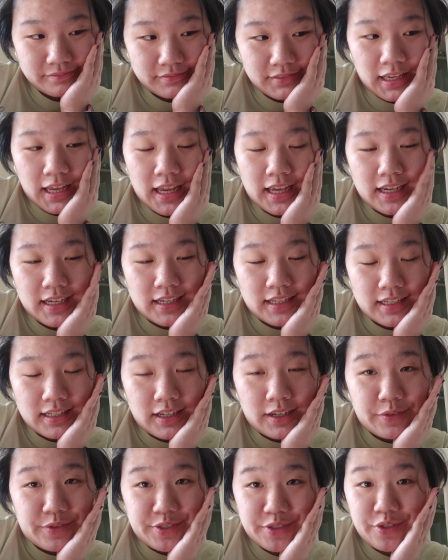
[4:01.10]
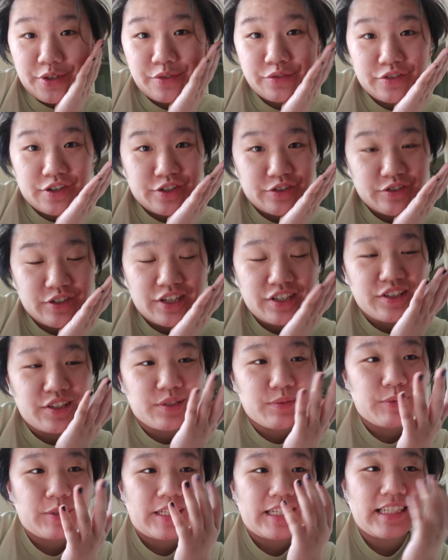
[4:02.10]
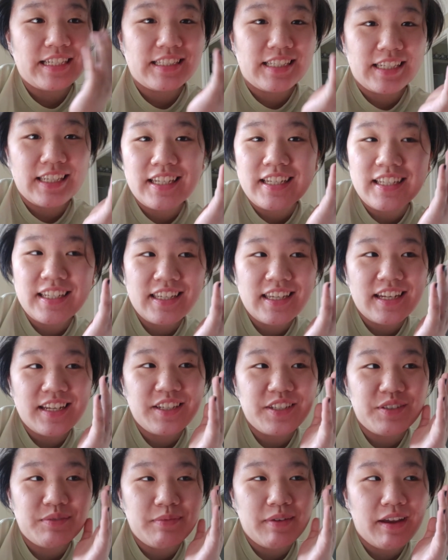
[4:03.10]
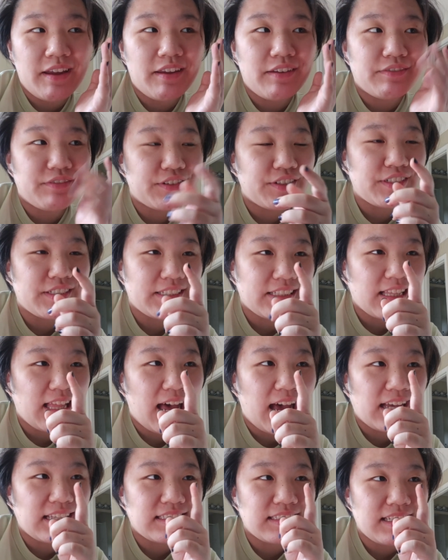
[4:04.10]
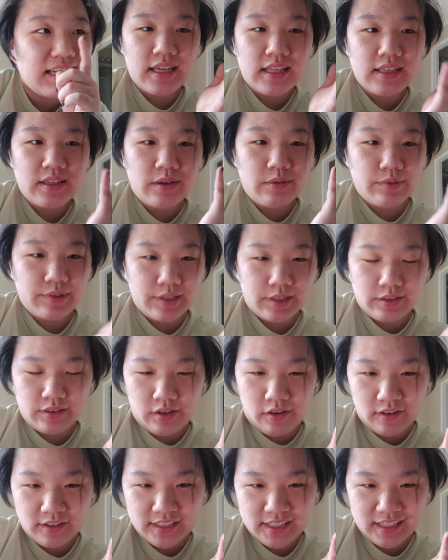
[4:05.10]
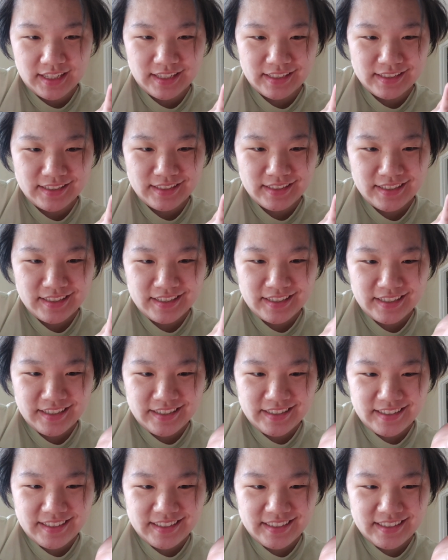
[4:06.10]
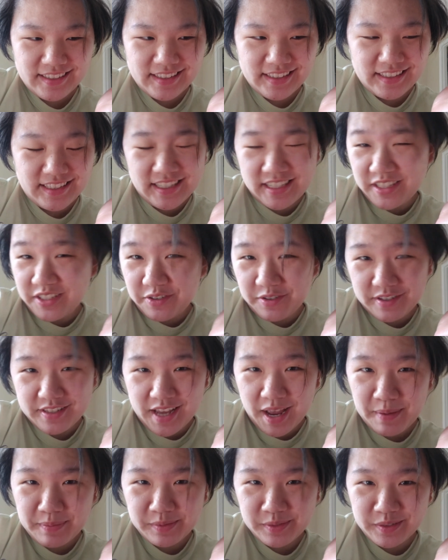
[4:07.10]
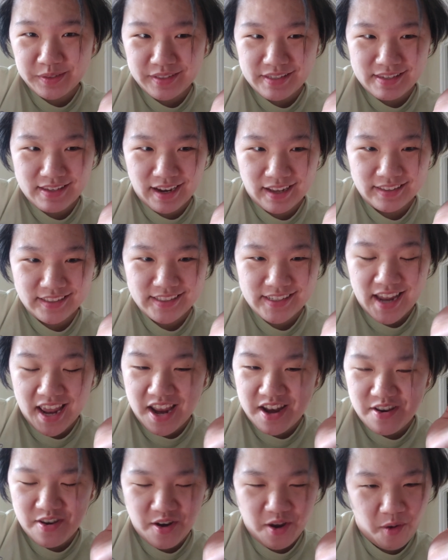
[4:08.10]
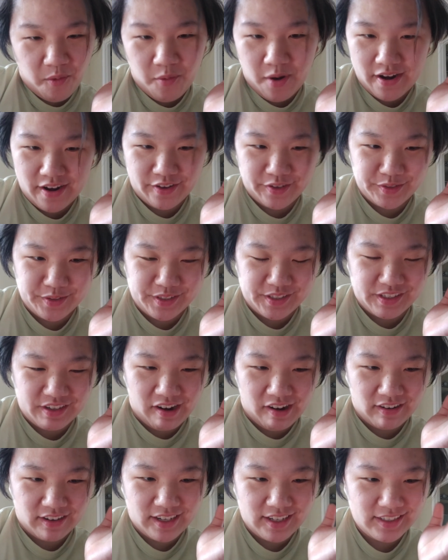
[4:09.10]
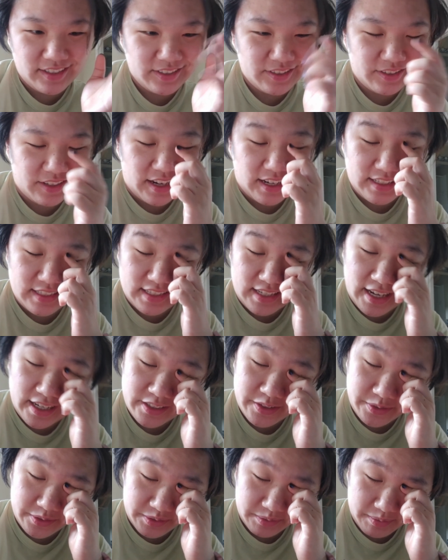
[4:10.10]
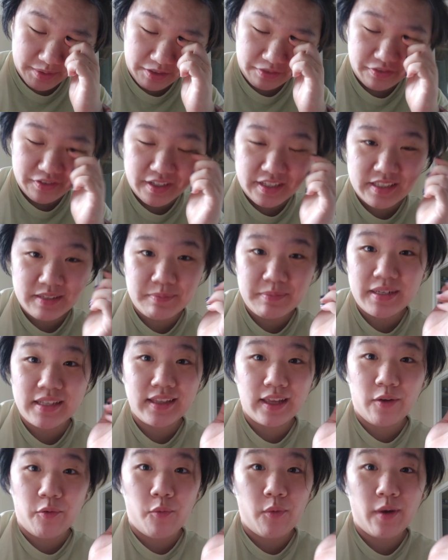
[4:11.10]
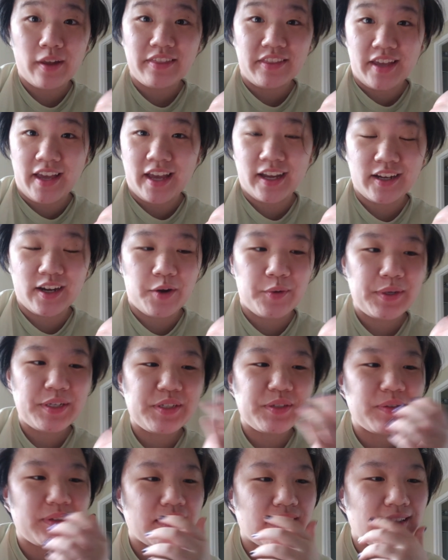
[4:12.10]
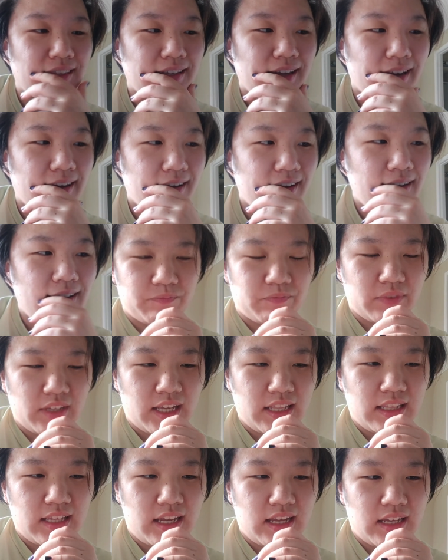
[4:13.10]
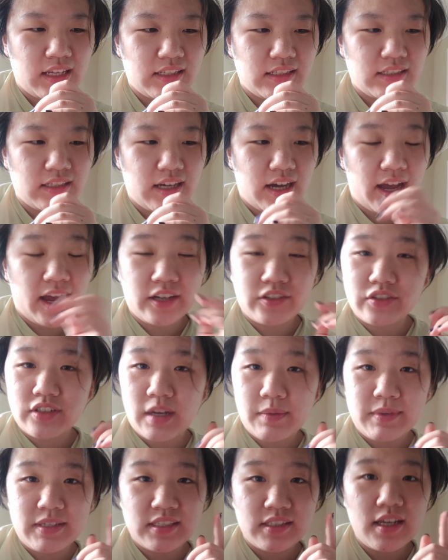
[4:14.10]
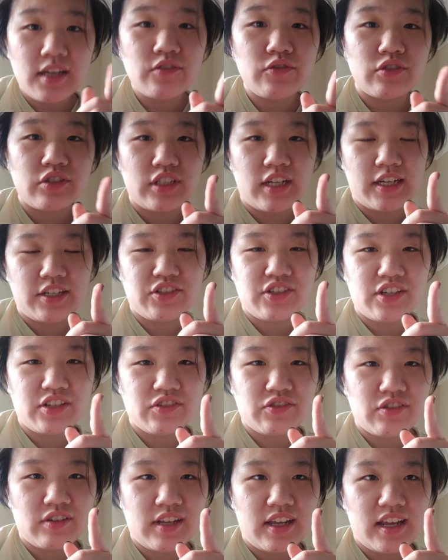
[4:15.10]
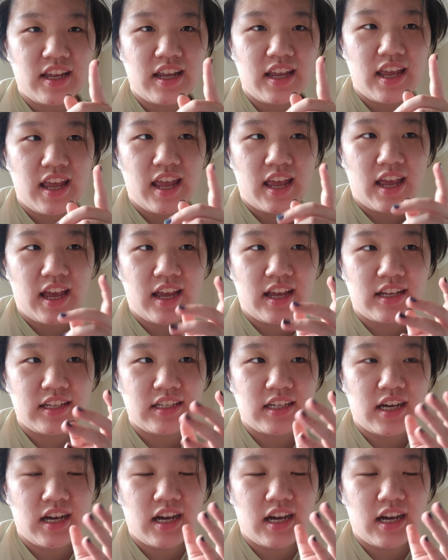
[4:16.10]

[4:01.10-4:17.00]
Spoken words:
and I was so frustrated this morning because I couldn't get into my first class, and then when I logged in, the teacher was absolutely silent and no one else was talking, so I had to text one of my friends and be like, what the heck are we doing in there? And then I also got my schedule changed yesterday, and